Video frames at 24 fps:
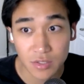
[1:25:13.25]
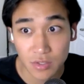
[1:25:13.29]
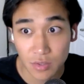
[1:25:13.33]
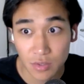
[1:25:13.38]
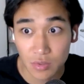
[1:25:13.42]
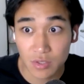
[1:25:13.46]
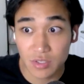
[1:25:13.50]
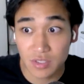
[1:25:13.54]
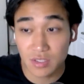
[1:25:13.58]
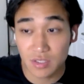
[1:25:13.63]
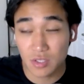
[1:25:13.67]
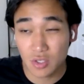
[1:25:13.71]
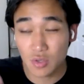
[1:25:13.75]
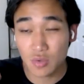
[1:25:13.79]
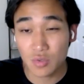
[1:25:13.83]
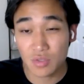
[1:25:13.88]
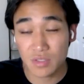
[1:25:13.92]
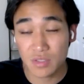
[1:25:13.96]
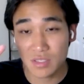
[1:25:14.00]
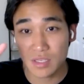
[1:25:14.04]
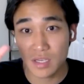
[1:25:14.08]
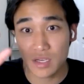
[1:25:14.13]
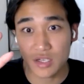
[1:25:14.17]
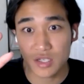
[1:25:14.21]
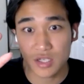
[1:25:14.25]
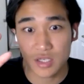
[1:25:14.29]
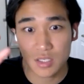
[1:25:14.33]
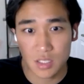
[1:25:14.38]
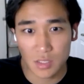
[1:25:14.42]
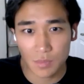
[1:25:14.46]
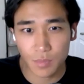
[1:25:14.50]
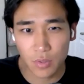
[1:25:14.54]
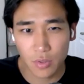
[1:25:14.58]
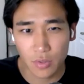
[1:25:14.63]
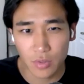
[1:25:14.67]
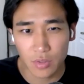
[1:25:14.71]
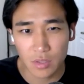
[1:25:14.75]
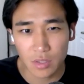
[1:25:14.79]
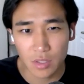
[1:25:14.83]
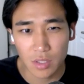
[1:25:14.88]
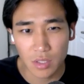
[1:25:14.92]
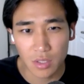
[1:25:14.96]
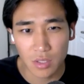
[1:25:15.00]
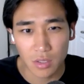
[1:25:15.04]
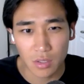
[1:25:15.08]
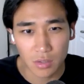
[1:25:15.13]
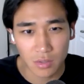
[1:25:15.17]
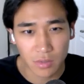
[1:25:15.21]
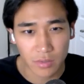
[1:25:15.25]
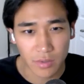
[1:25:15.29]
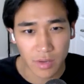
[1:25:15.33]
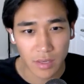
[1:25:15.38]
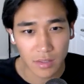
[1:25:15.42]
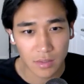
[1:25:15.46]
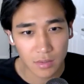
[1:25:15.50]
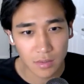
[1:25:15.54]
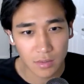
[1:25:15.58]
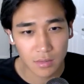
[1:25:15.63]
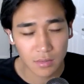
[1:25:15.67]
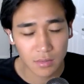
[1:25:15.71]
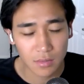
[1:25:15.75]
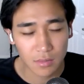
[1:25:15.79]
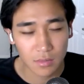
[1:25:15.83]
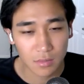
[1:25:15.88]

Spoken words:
So there's 2 sessions per year, correct?